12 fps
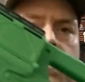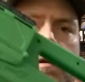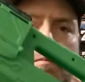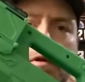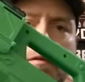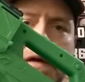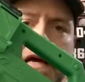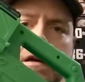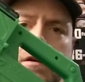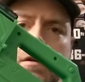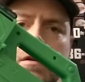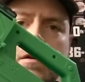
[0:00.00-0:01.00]
pull back
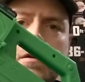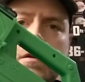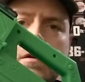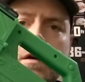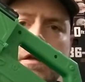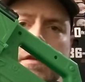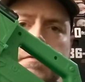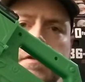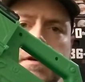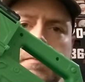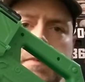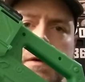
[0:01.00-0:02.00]
on the
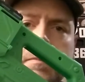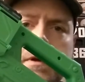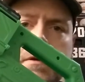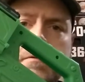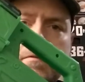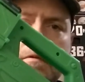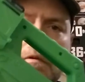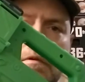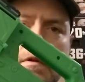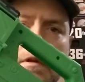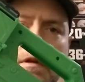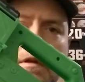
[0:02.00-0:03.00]
front pump
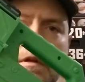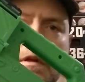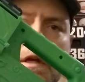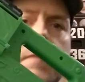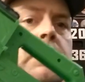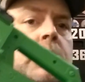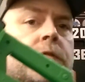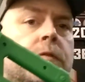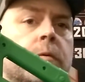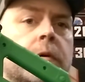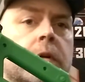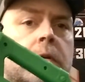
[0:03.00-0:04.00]
and push
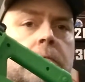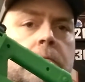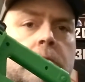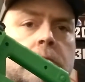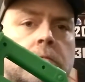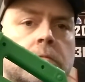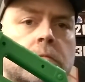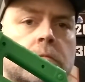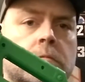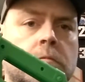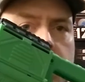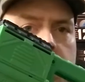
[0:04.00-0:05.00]
forward.
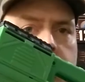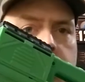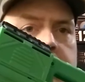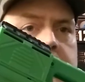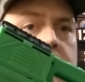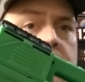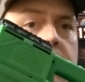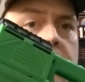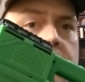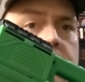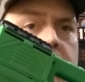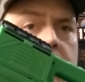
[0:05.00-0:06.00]
Then depress the trigger
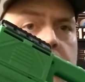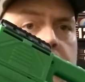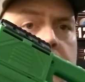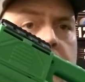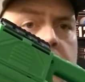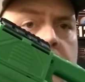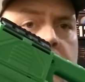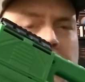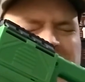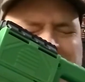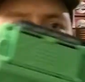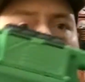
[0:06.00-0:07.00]
to
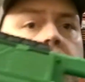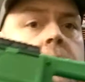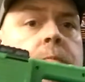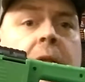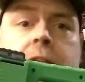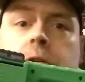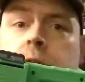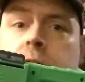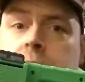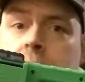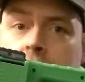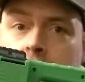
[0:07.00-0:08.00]
fire. This blaster
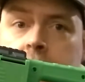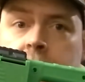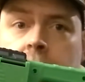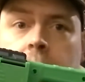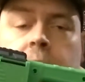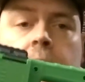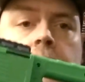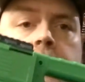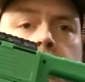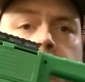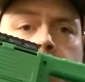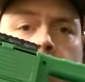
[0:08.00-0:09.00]
does not have slam fire,
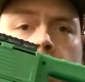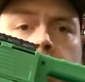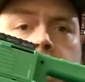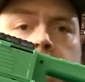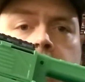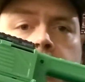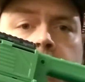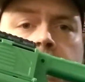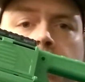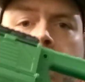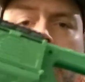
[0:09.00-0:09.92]
so if you hold in the trigger